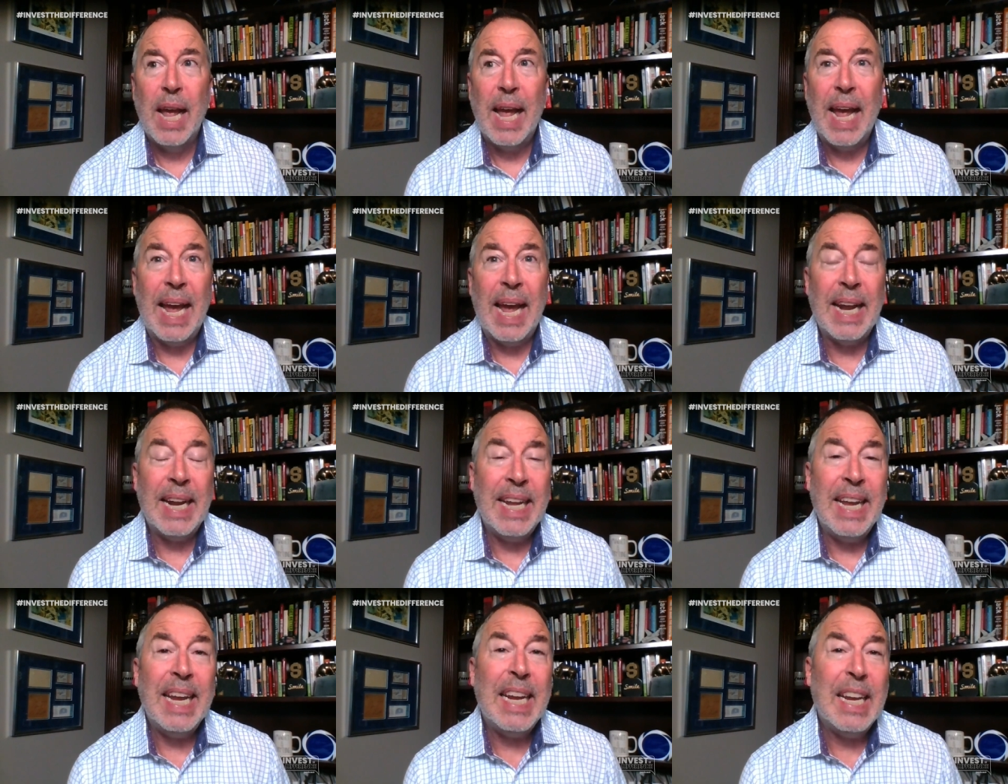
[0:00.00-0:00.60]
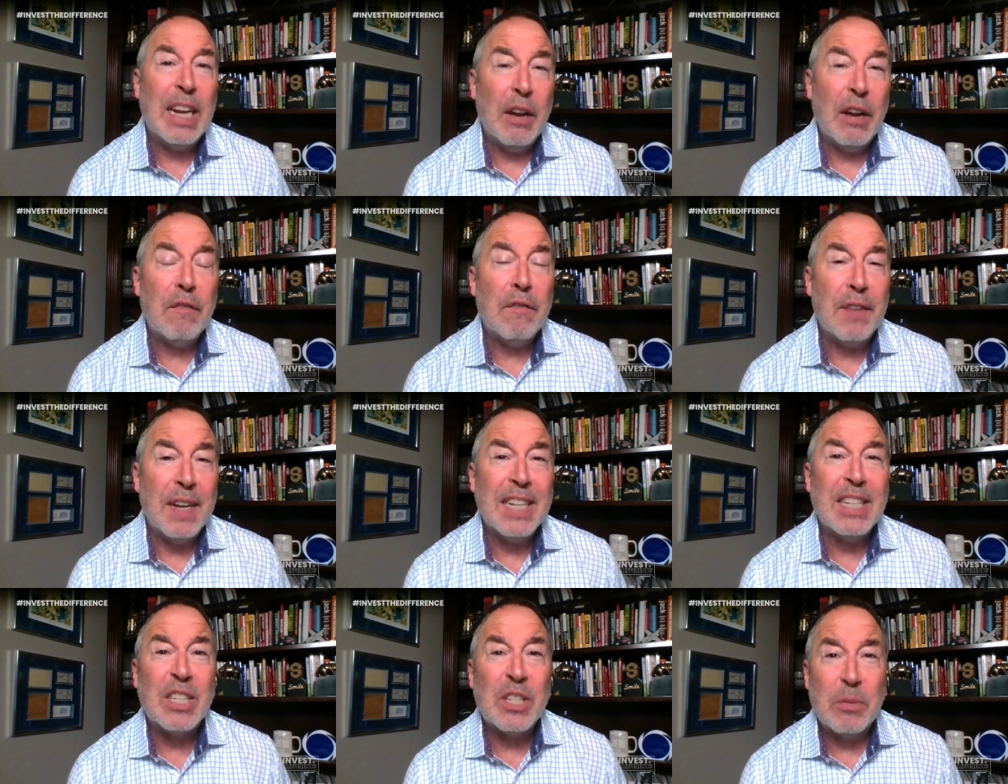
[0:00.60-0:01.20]
And he
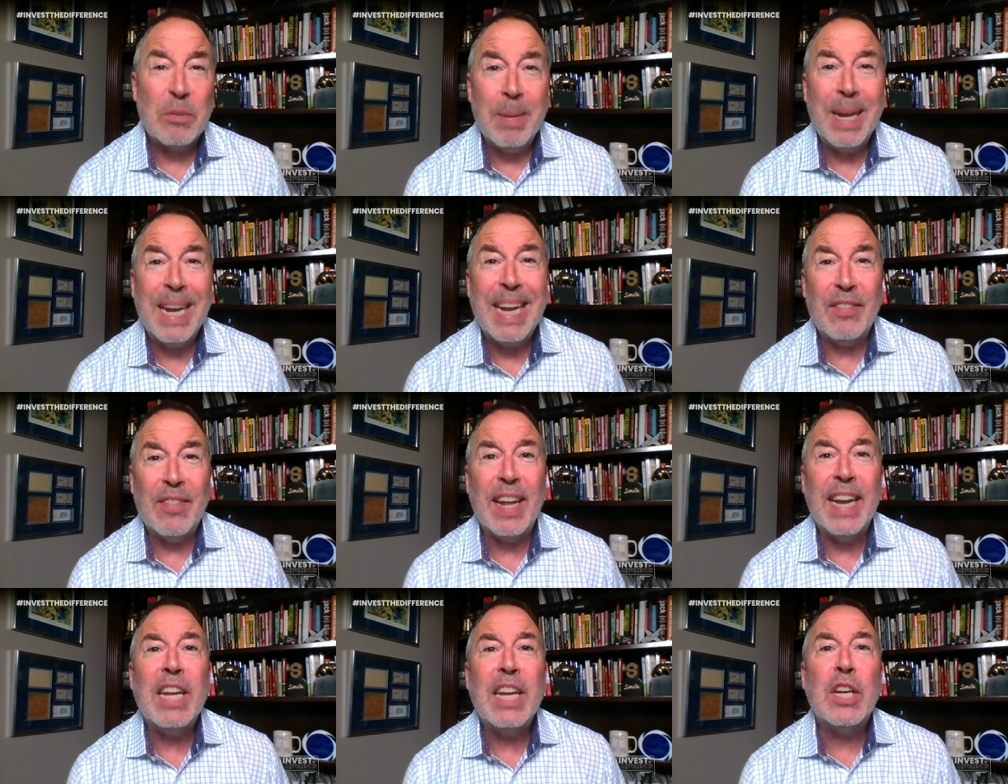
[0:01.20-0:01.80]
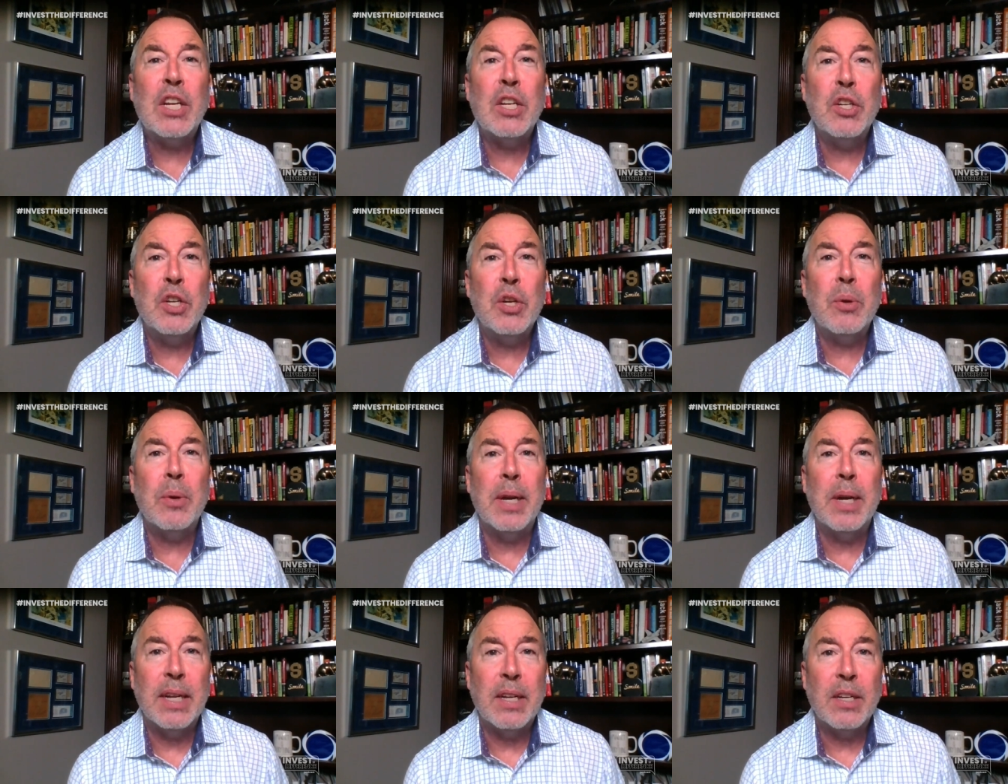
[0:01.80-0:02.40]
convinced me that he can
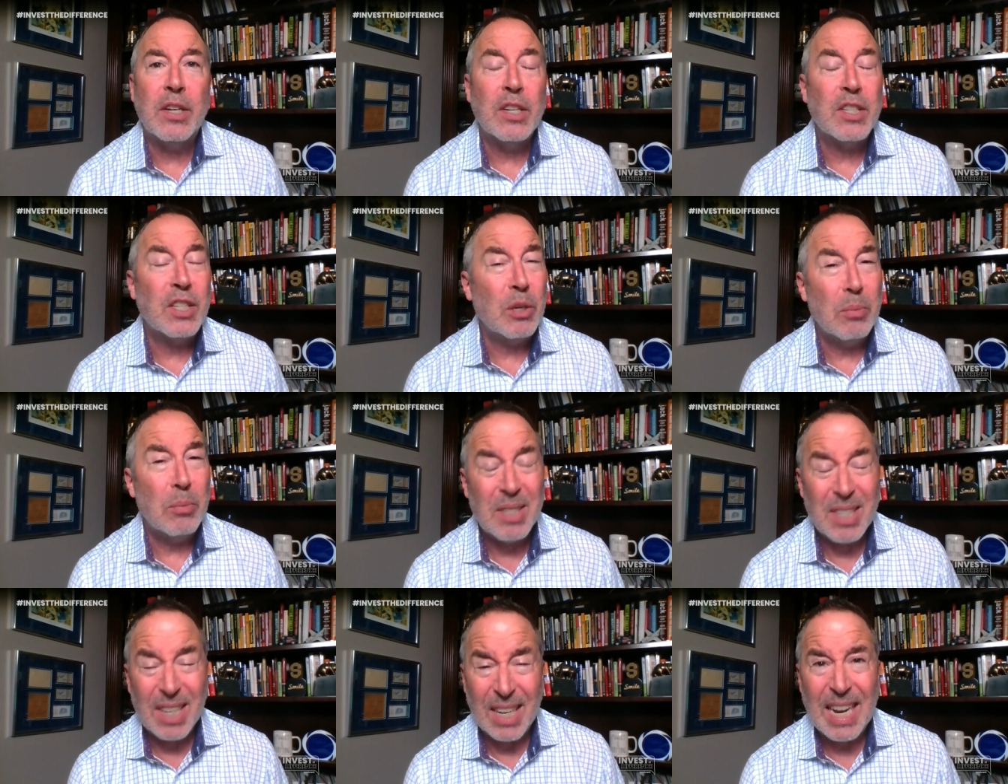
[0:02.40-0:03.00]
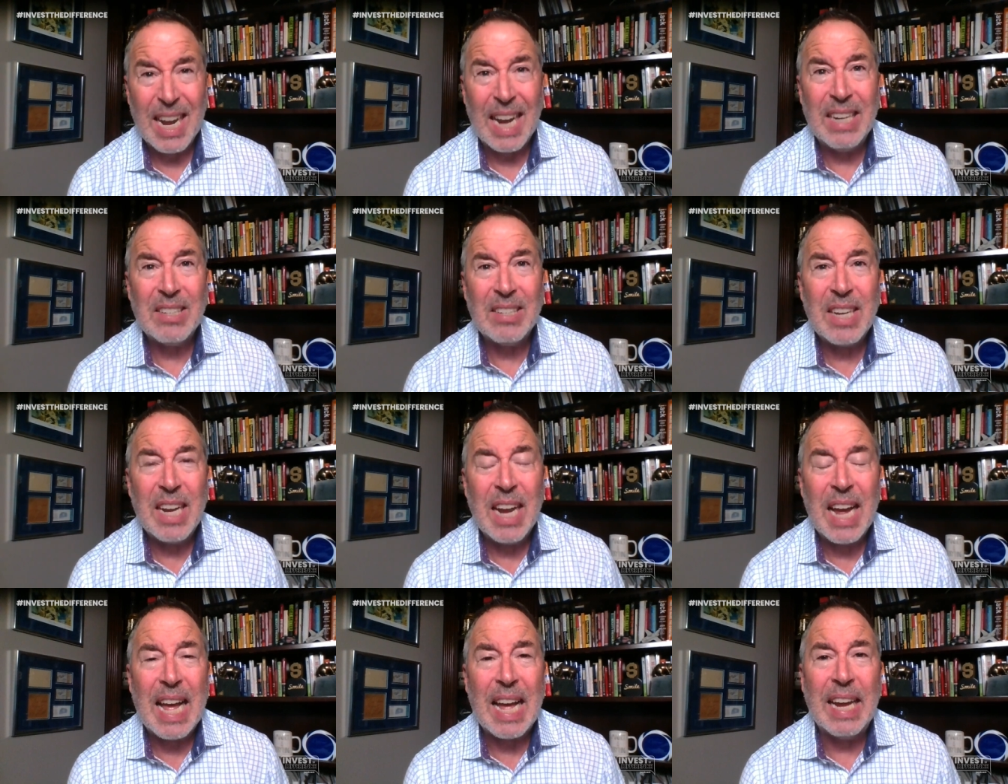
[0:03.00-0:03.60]
do it because he was a nice
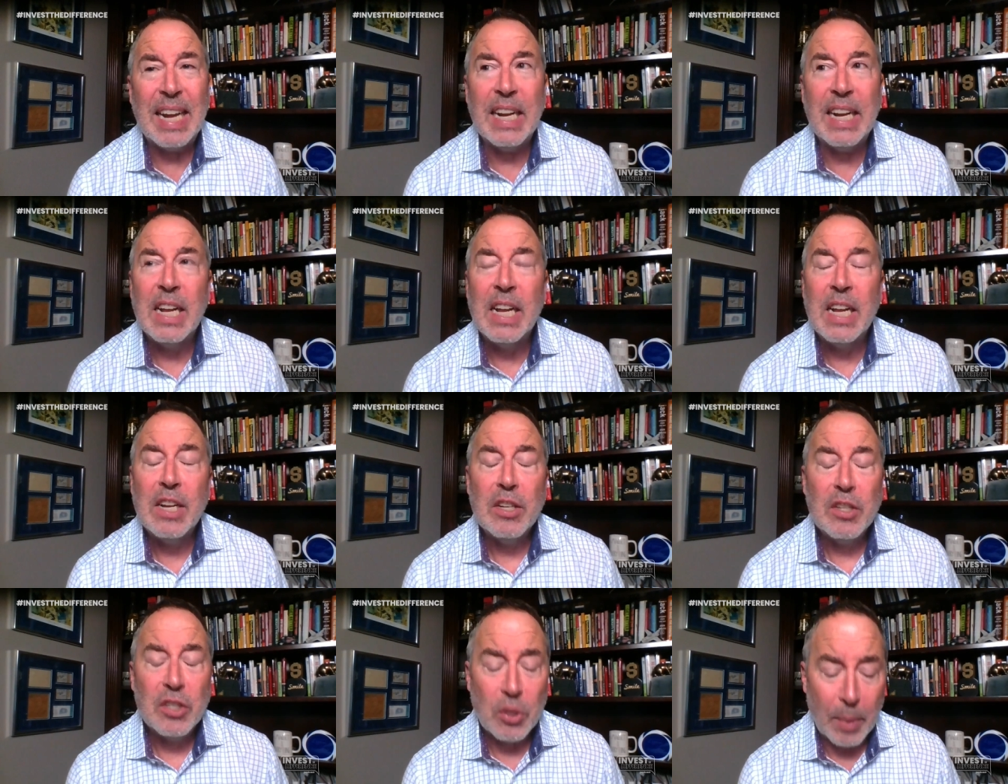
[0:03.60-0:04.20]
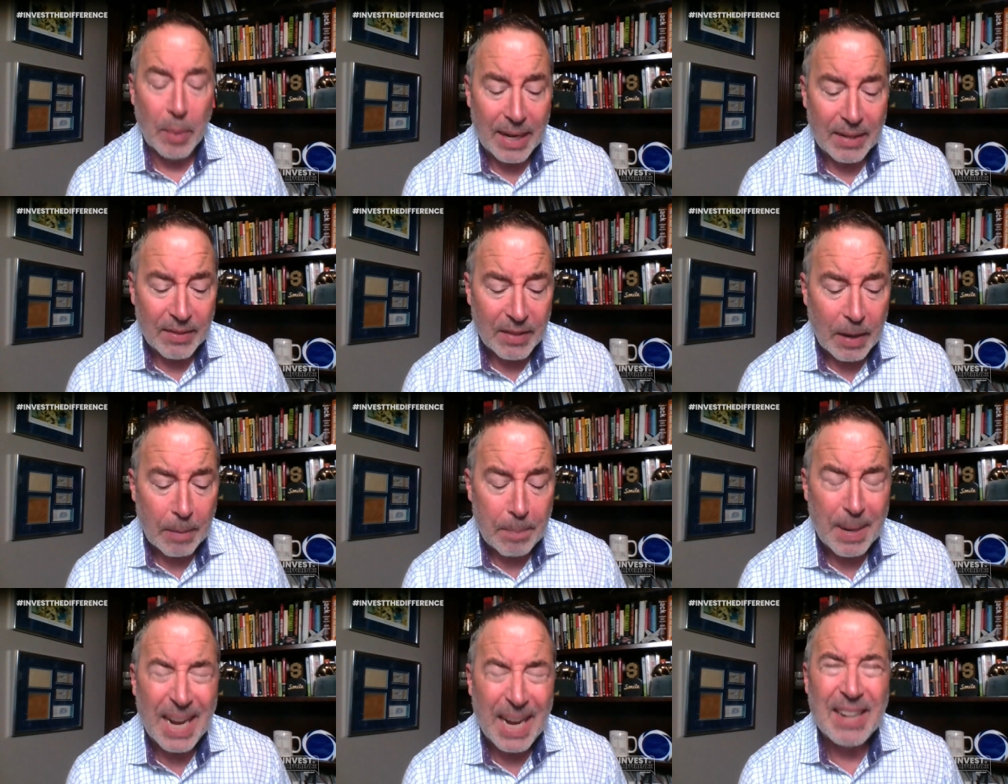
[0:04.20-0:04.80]
guy. So he ended
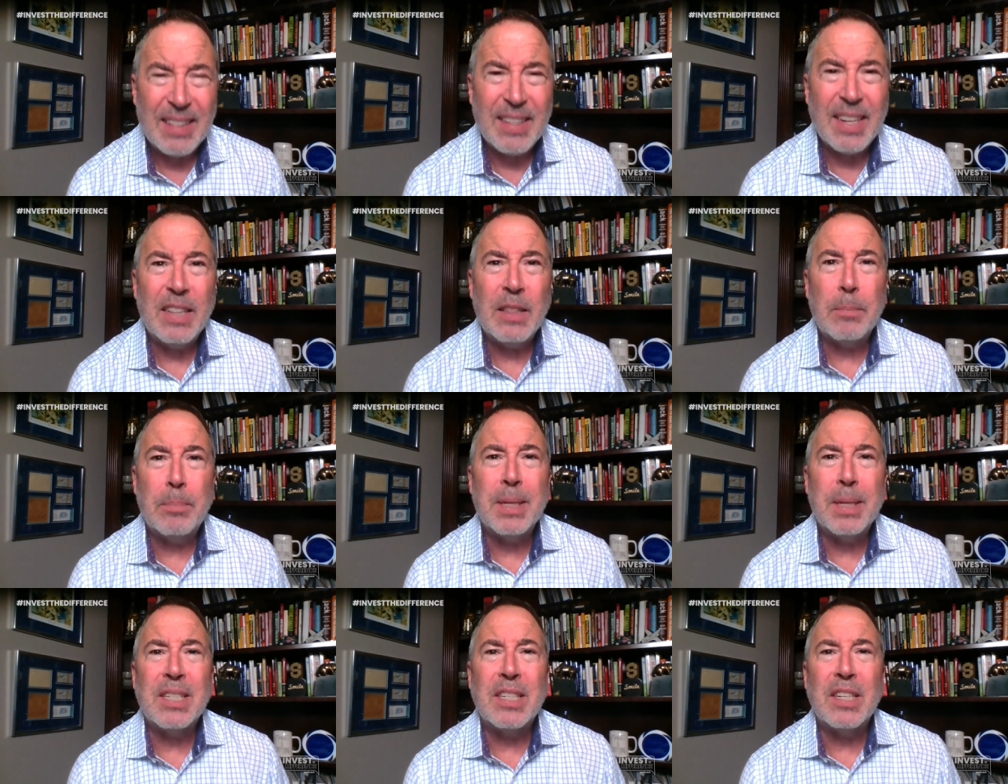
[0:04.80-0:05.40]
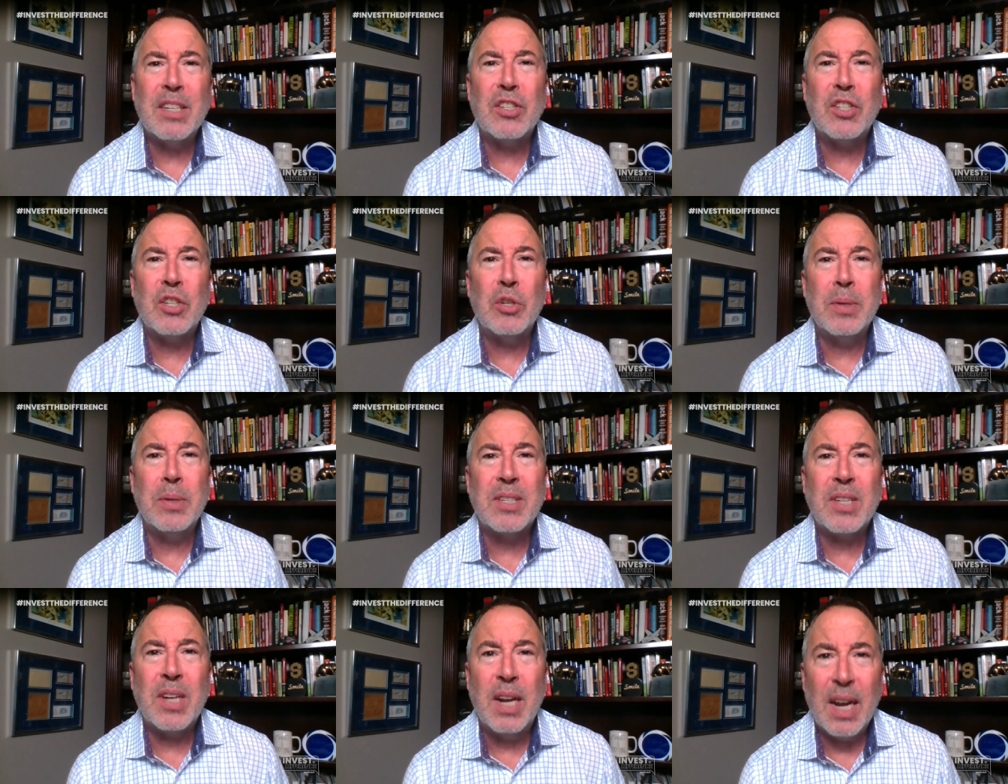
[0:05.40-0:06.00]
up handing the business to
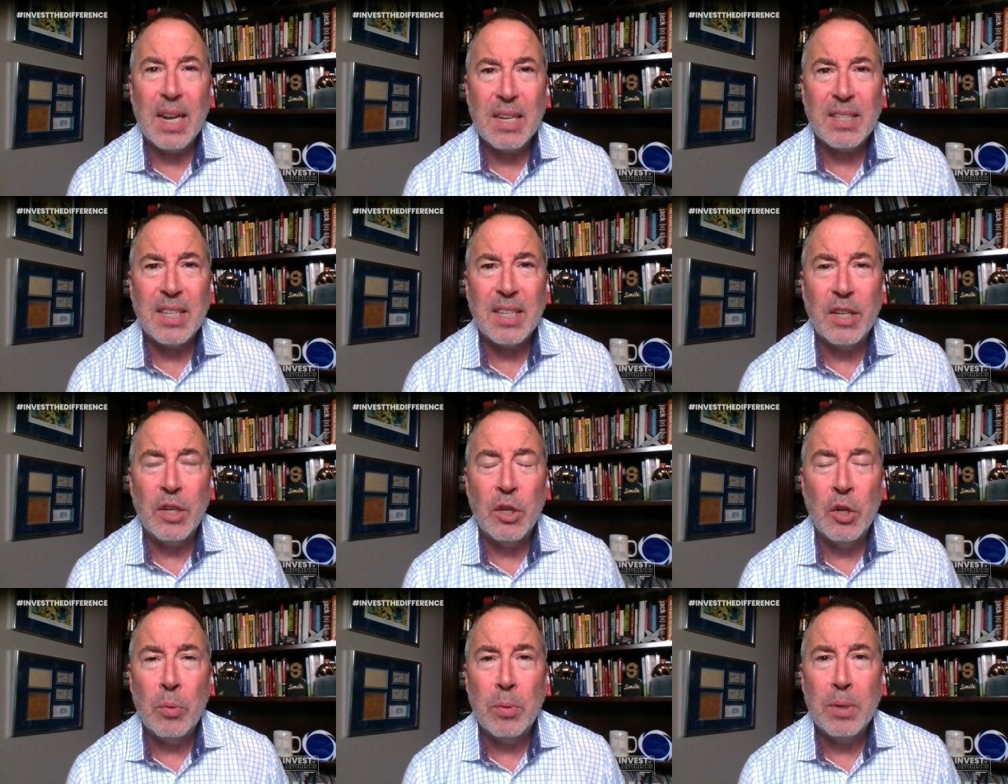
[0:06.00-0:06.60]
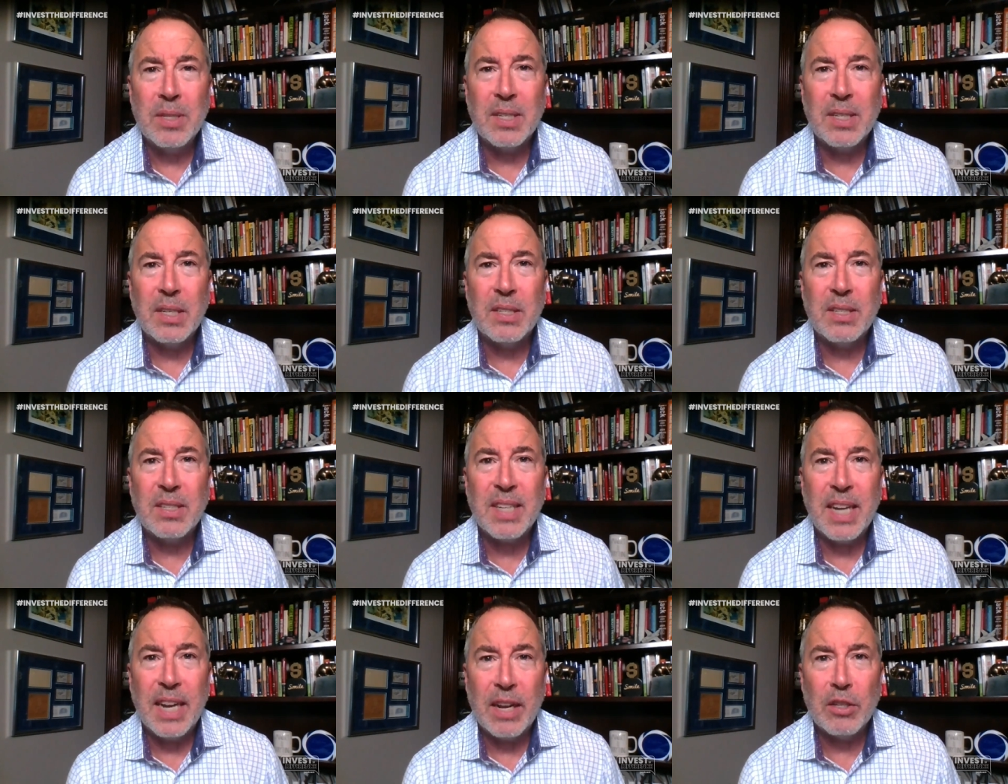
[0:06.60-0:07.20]
his cousin, who was a
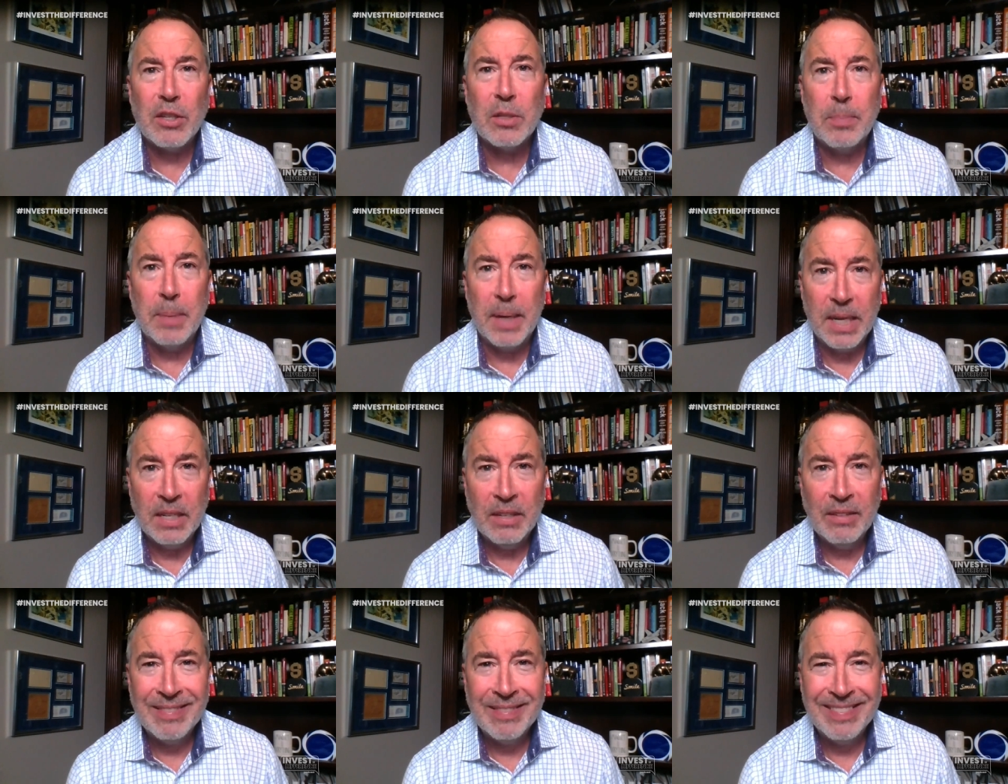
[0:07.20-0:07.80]
salesman,